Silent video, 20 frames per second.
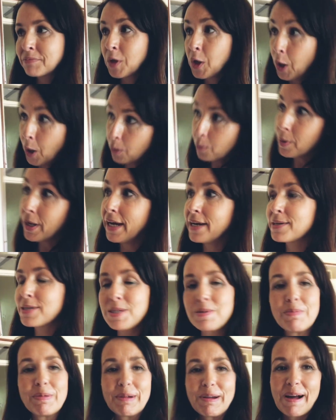going to
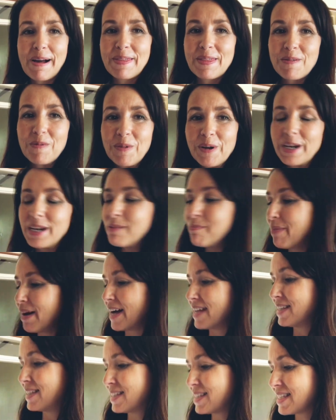put on the wooden
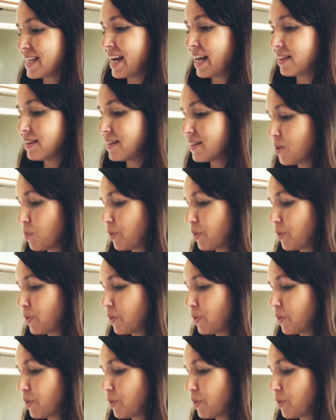buttons and I think the